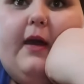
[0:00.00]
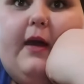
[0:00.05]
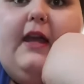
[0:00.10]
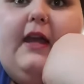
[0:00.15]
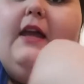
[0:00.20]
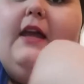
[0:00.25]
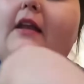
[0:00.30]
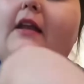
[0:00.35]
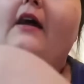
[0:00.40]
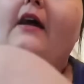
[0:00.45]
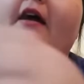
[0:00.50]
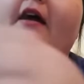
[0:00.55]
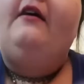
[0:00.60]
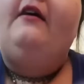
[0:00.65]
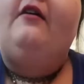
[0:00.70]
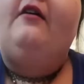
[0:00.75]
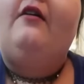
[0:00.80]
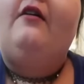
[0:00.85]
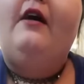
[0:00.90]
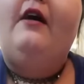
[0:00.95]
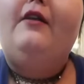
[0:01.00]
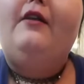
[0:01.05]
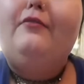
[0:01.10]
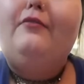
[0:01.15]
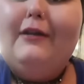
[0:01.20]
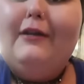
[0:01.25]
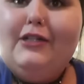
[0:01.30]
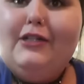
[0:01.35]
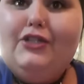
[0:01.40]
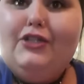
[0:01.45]
Becky and I are at a
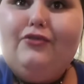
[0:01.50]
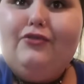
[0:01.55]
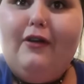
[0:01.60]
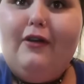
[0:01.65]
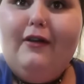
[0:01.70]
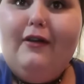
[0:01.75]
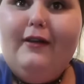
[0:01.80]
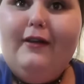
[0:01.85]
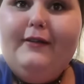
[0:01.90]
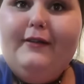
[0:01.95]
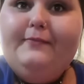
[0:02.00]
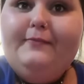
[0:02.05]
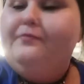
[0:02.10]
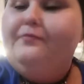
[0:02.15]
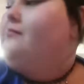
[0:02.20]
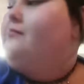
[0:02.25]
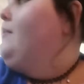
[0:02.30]
restaurant